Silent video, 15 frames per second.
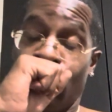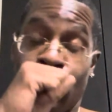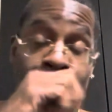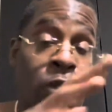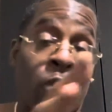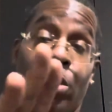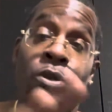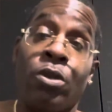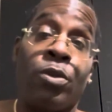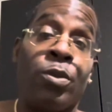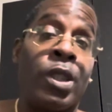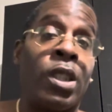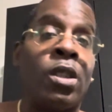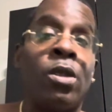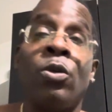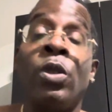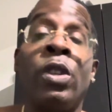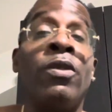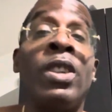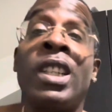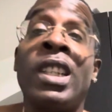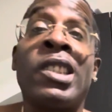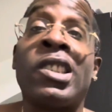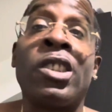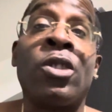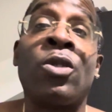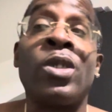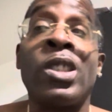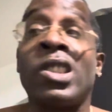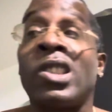Excuse me. We realistic
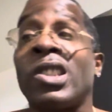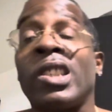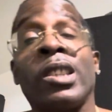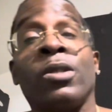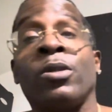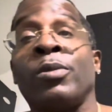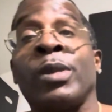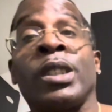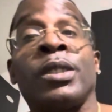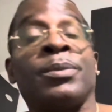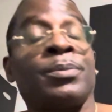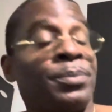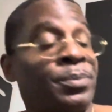on this channel, man.